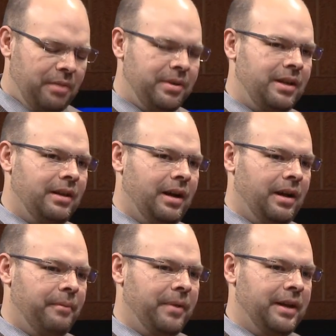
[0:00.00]
me,
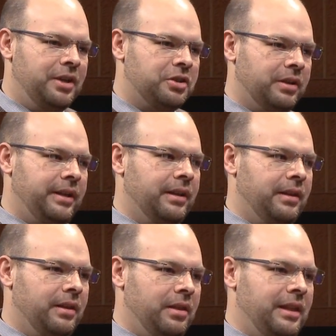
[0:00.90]
initially,
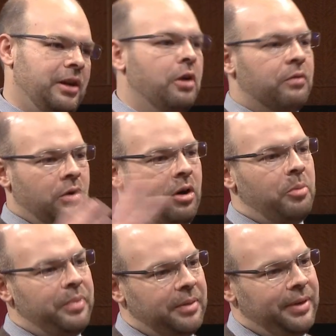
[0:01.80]
the overall
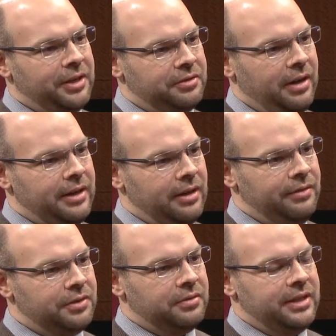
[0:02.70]
big picture idea of
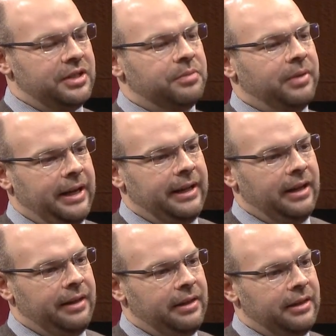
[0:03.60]
the strategic plan.
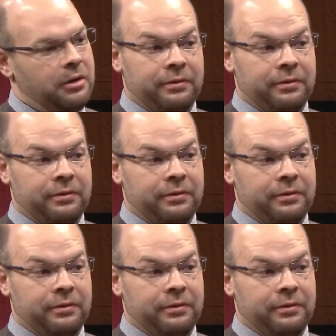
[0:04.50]
I think there are